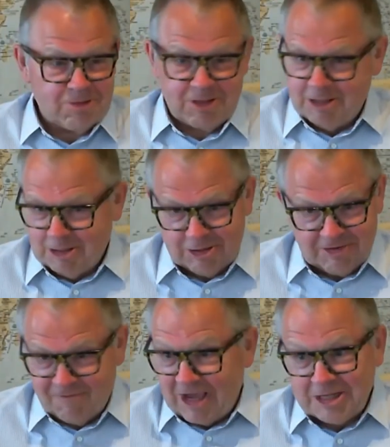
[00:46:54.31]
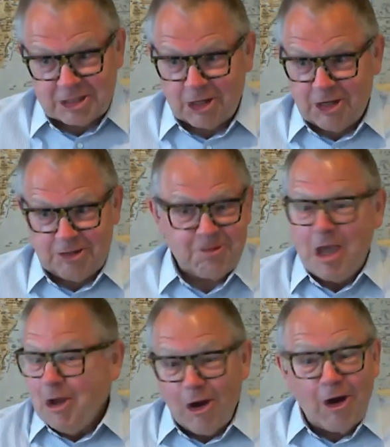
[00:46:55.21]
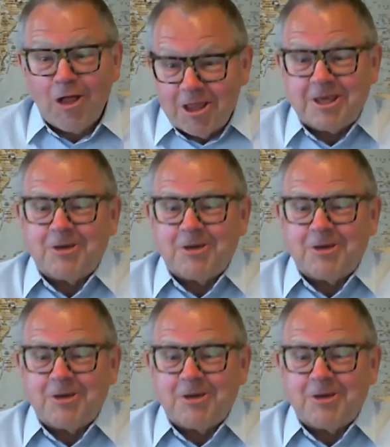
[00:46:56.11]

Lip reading: Your advice on all of the